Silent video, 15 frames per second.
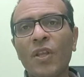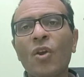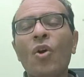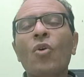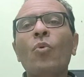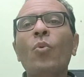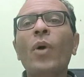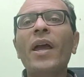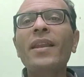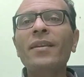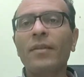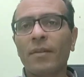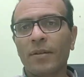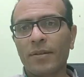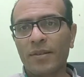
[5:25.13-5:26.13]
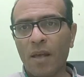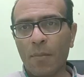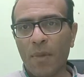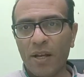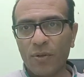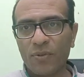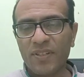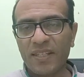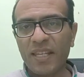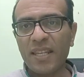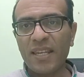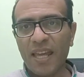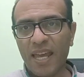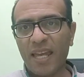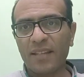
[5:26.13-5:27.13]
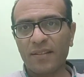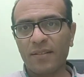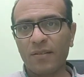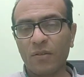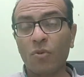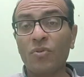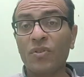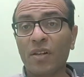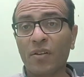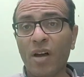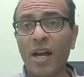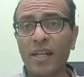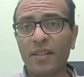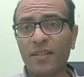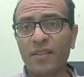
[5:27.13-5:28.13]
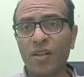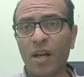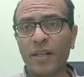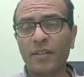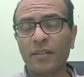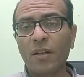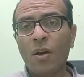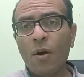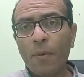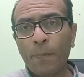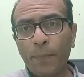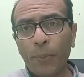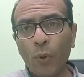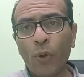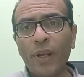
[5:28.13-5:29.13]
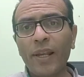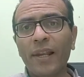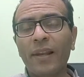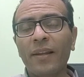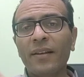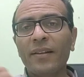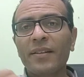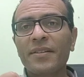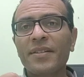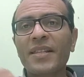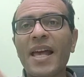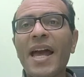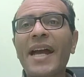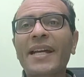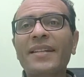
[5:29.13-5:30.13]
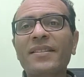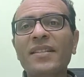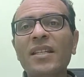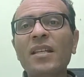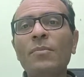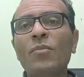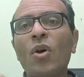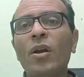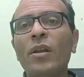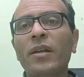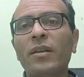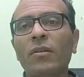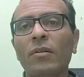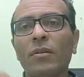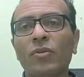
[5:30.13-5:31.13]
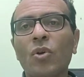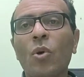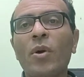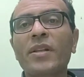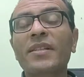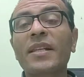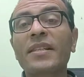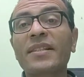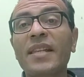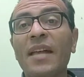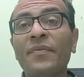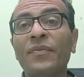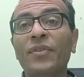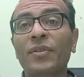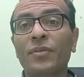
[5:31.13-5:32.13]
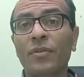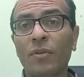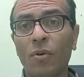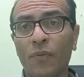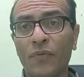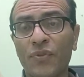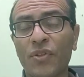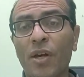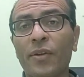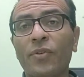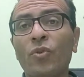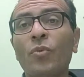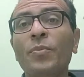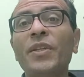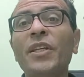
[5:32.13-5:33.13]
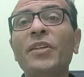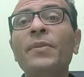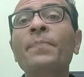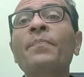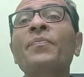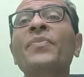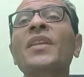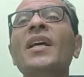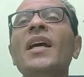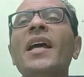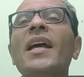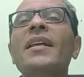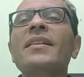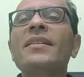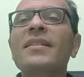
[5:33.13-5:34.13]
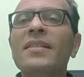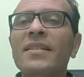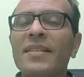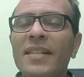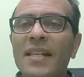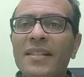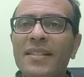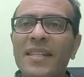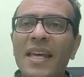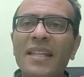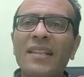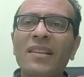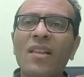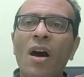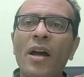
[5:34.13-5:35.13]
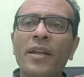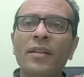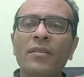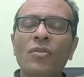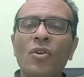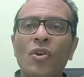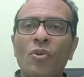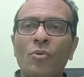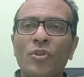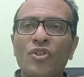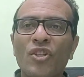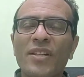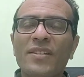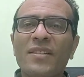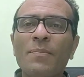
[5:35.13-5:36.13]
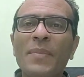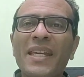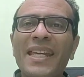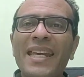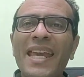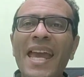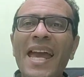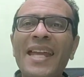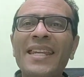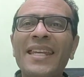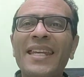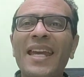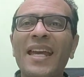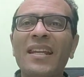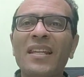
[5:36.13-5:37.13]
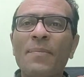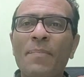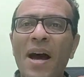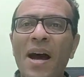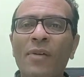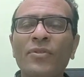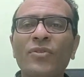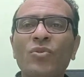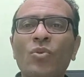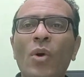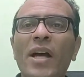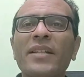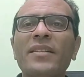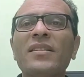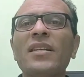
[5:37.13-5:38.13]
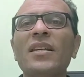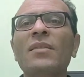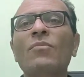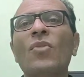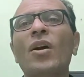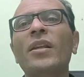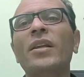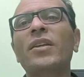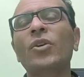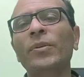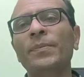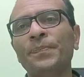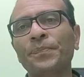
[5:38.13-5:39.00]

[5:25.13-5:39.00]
when the myosin head on the right side pull the actin molecule towards the center of sarcomere, the Z line, which is mechanically bound to actin molecule,